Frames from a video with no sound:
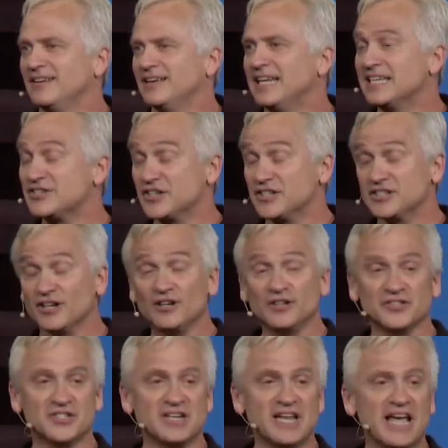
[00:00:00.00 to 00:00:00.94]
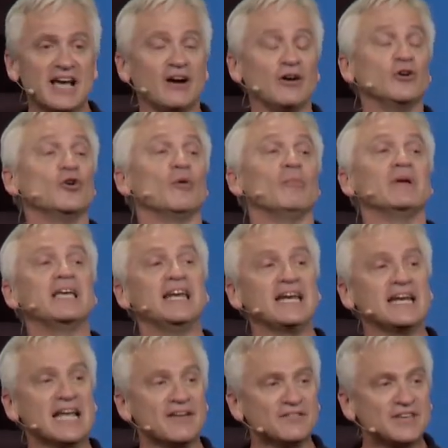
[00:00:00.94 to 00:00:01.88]
And as adults now who are
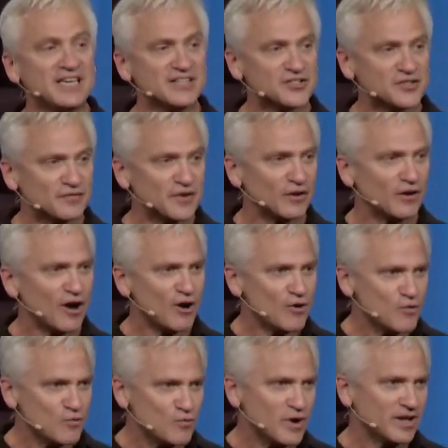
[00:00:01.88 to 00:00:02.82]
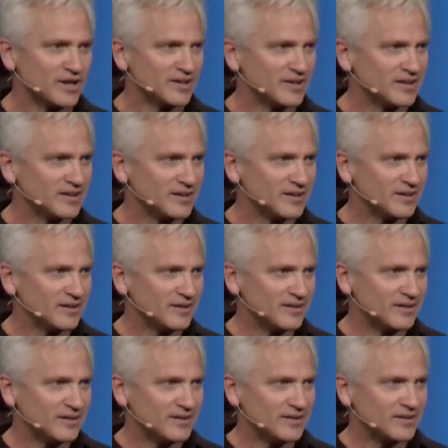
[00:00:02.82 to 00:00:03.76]
beginning to have kids of their own,
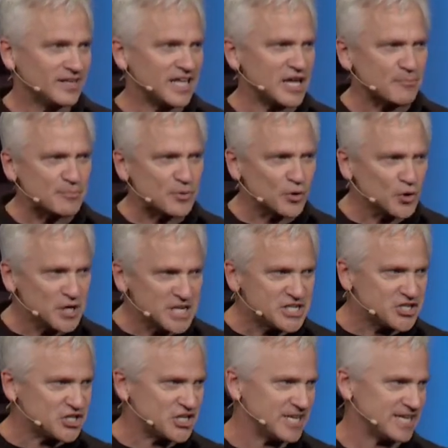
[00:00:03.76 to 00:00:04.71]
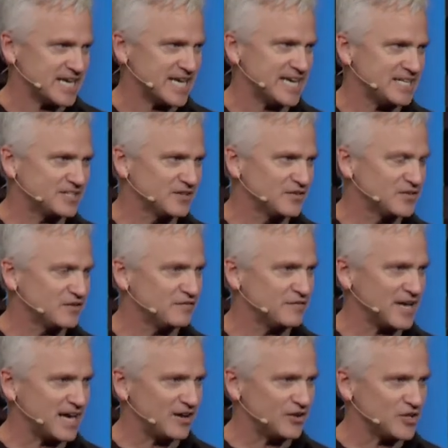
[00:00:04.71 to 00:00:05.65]
they appreciate the
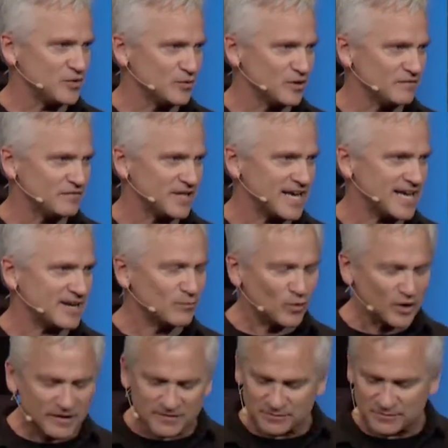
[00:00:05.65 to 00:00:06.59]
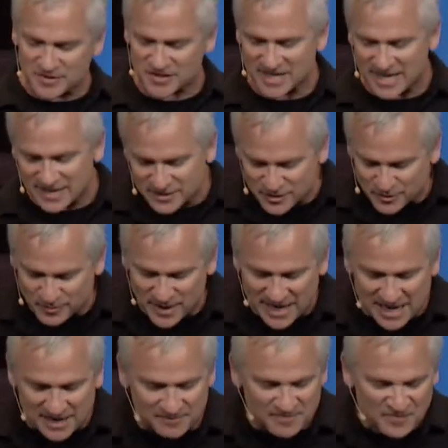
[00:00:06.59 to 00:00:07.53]
value of that. And one of them said to
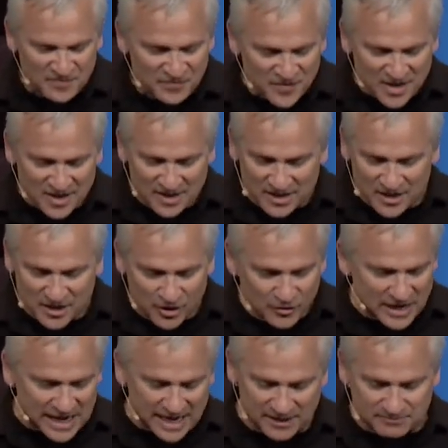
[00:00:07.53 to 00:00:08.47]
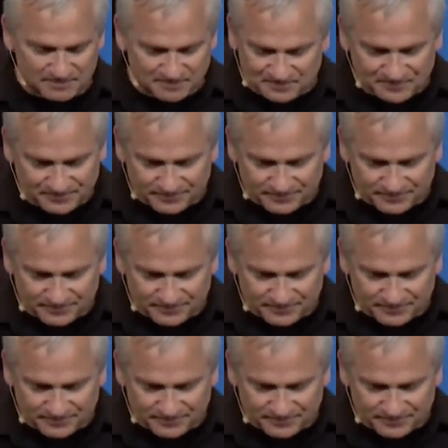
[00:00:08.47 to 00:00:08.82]
me, You know, Dan,